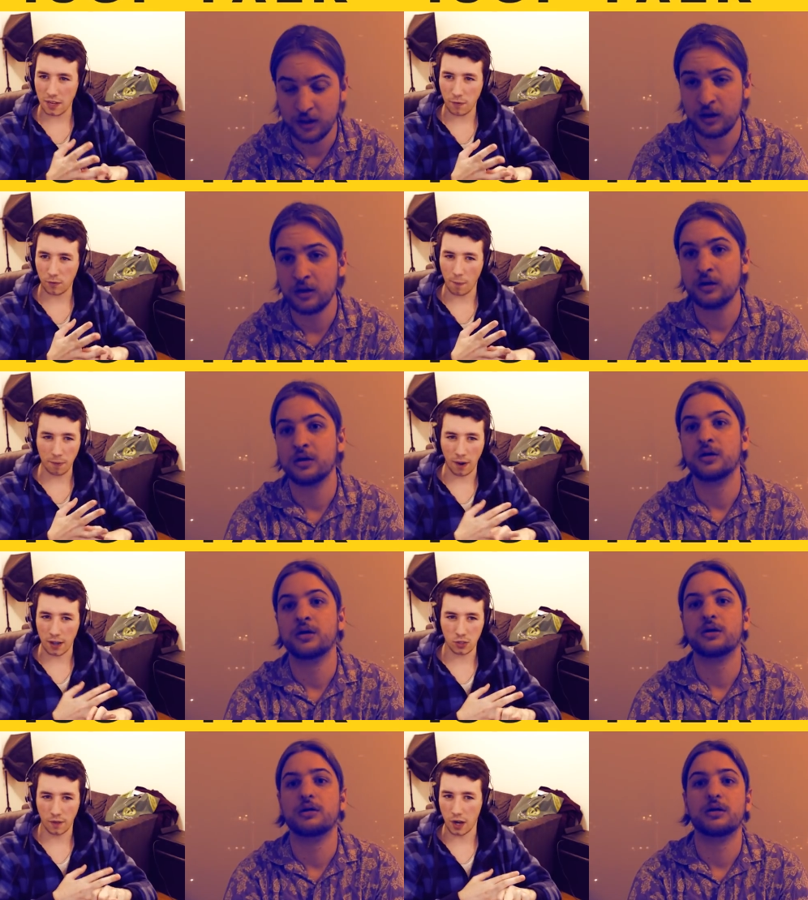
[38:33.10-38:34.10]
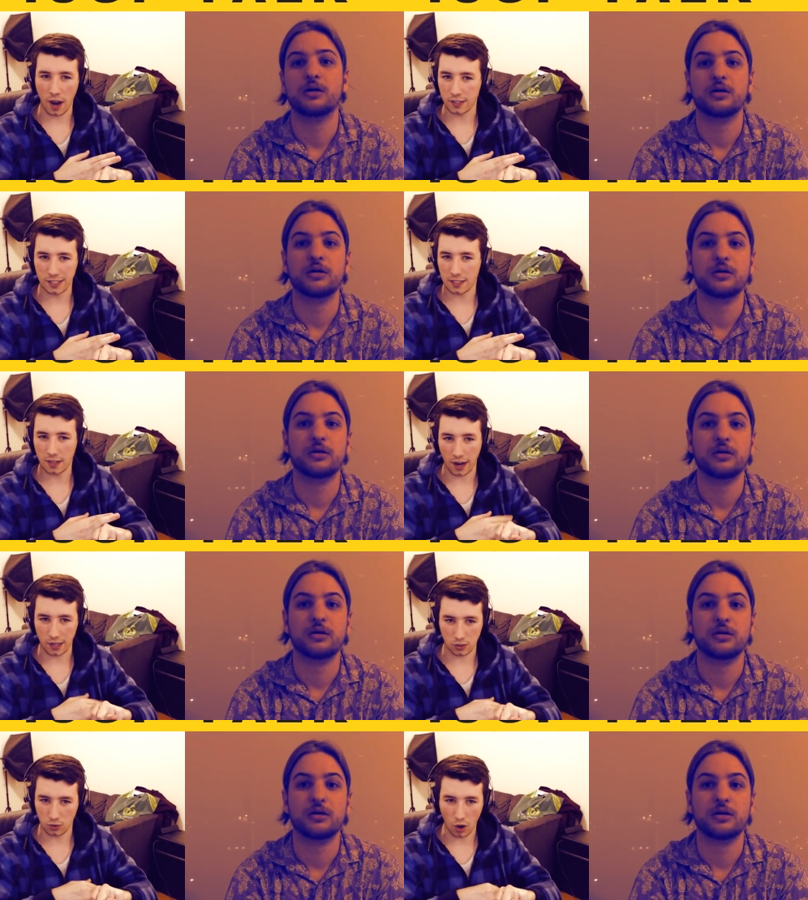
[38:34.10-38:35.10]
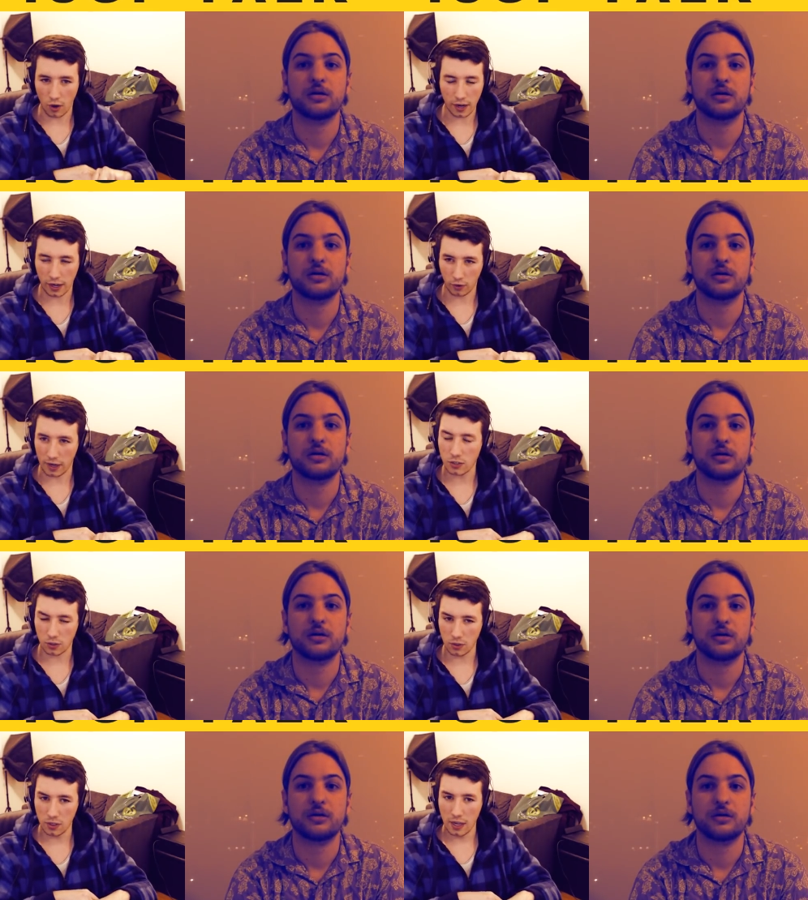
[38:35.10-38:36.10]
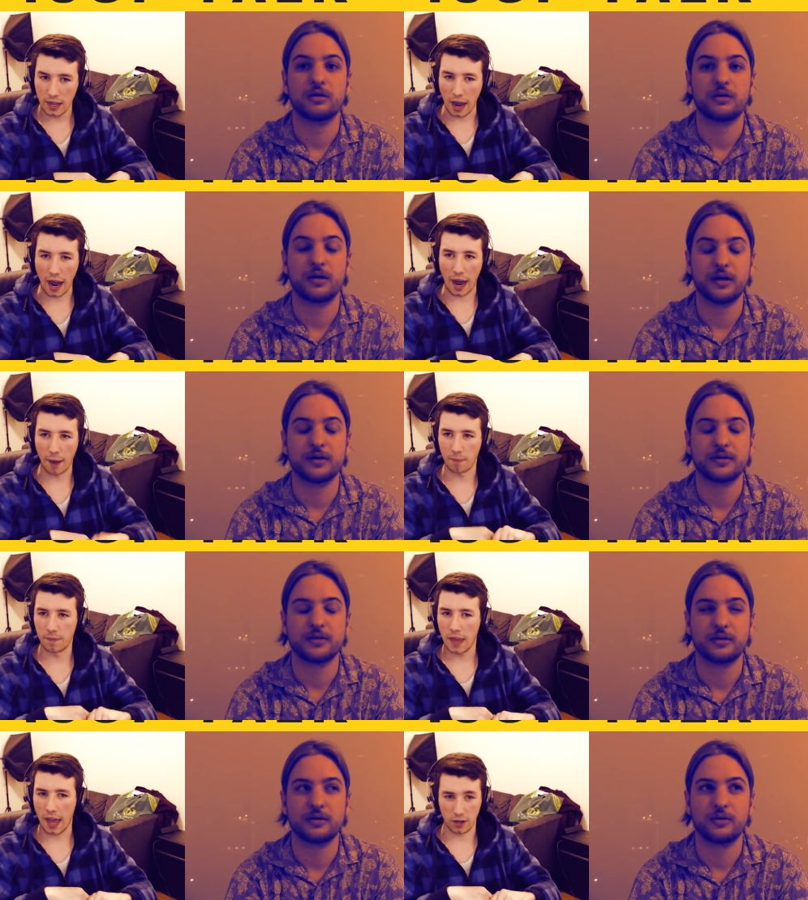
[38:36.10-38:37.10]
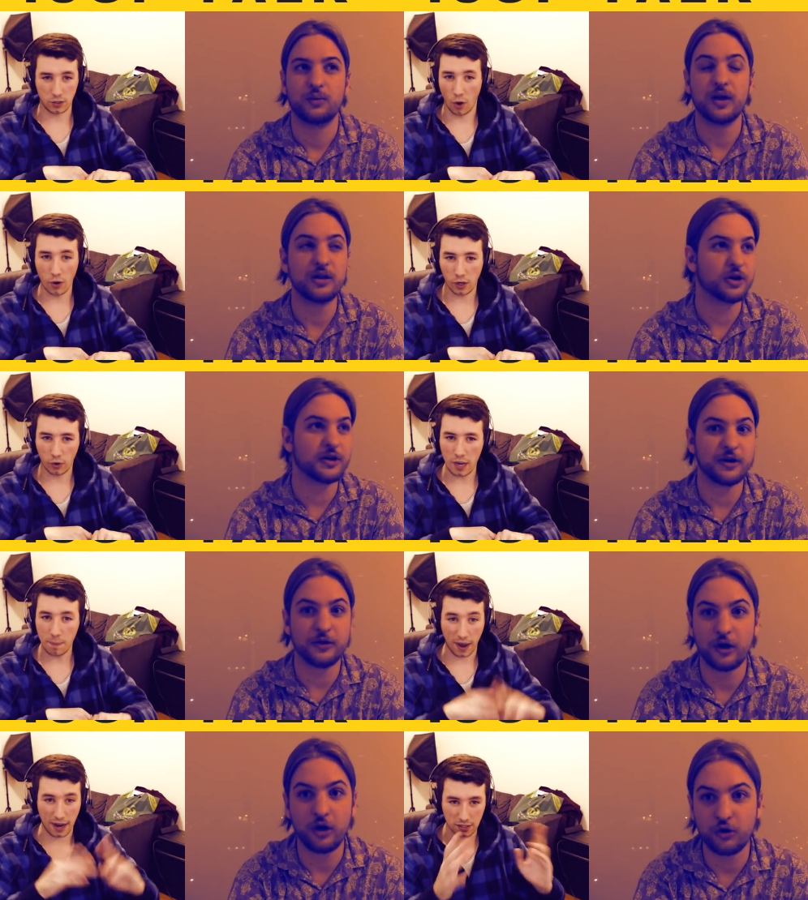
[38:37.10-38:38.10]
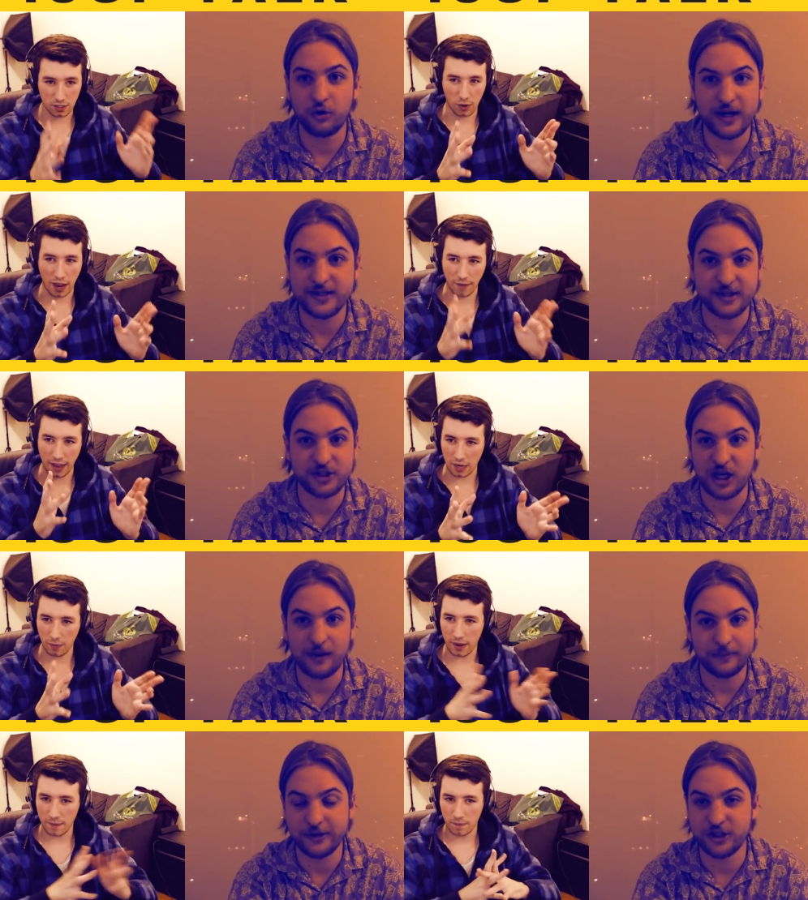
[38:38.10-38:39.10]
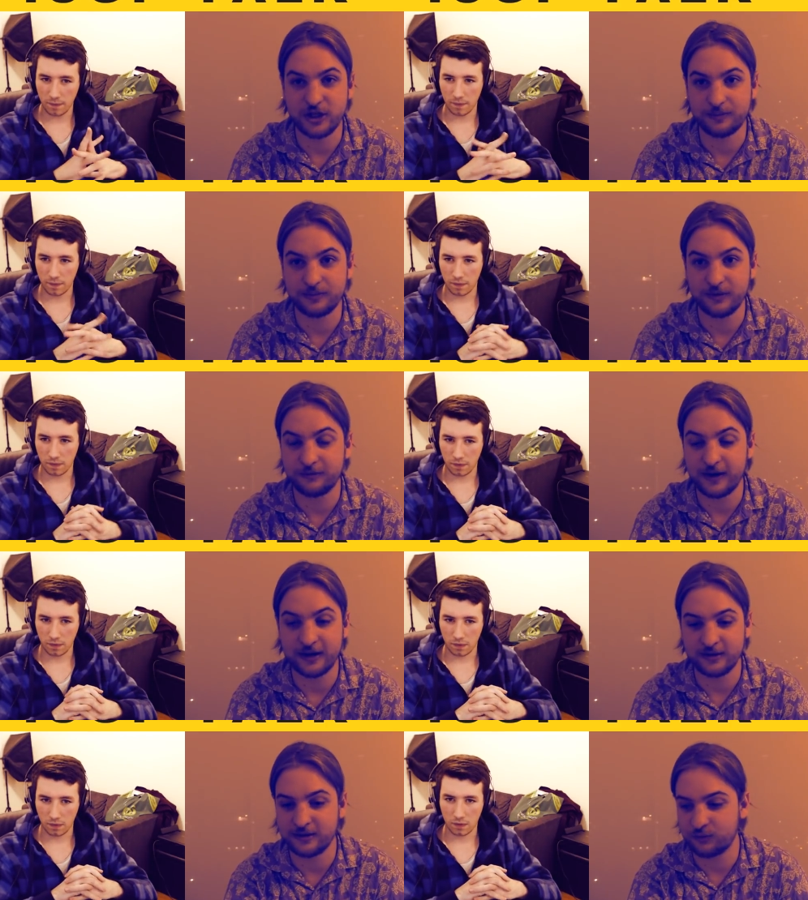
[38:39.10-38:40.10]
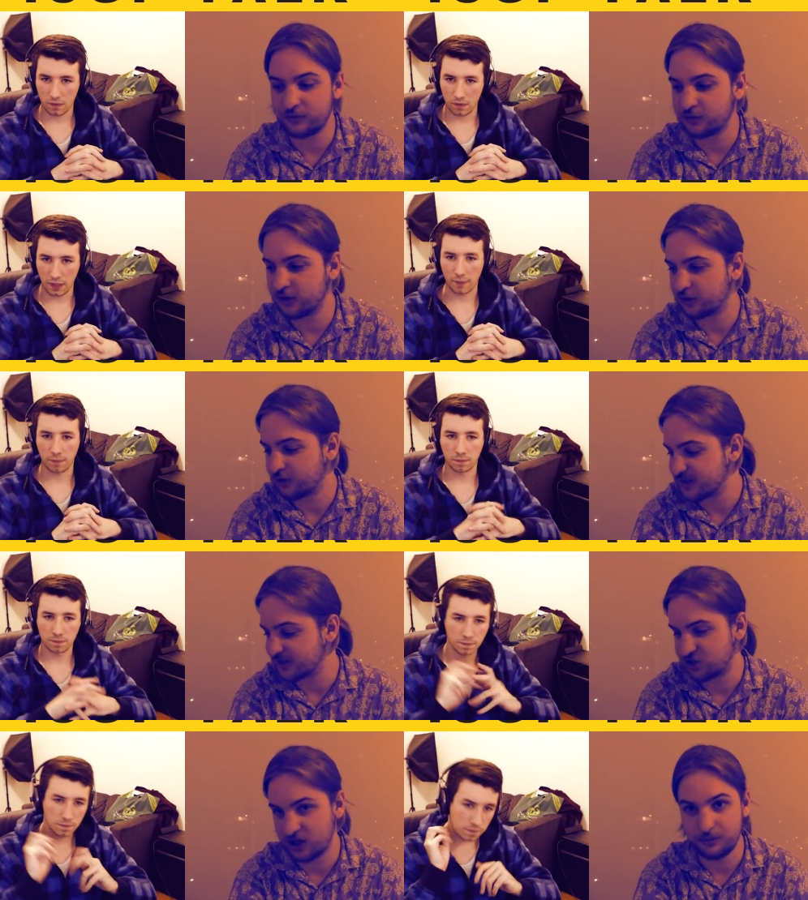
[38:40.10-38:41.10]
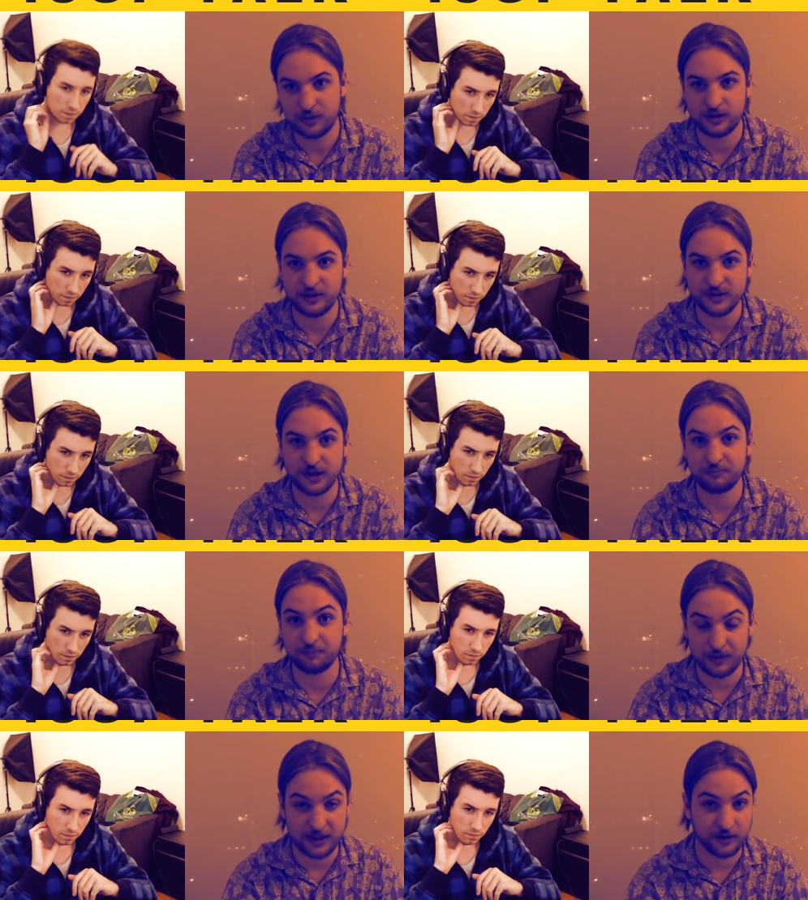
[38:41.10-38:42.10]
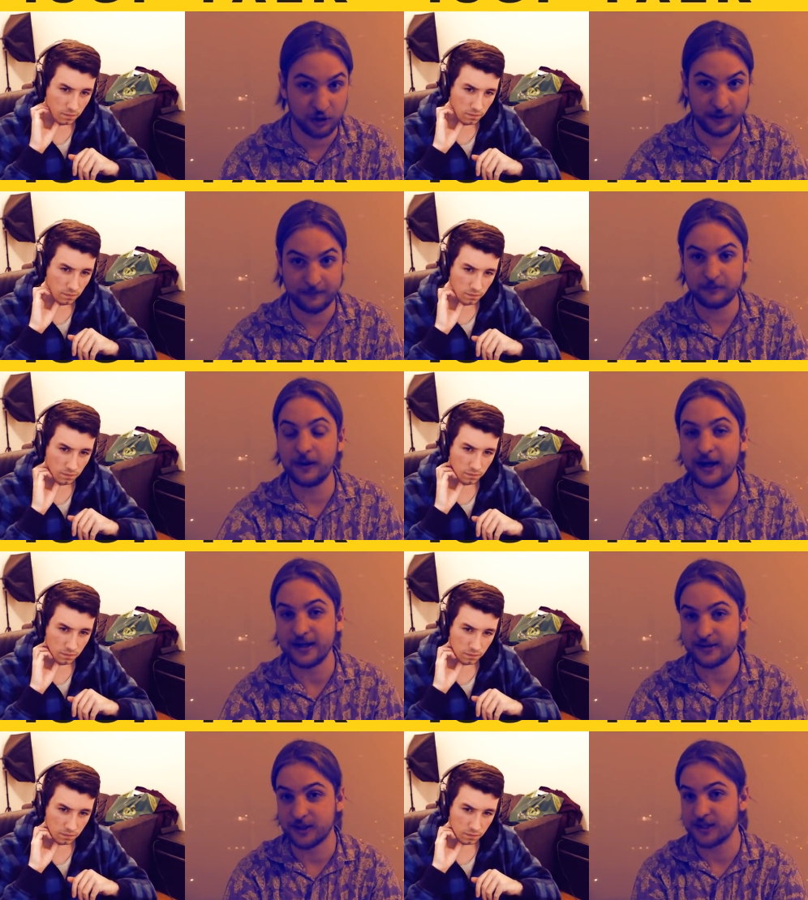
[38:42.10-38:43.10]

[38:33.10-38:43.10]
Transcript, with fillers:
Speaker 1: some stuff we've compromised on that I didn't, I do not agree to. Yeah. Um,
Speaker 2: well, look at the, agree, the whole Cressic Championship. Anyway. The fact that we've got a Cressic yeah. champion is a big compromise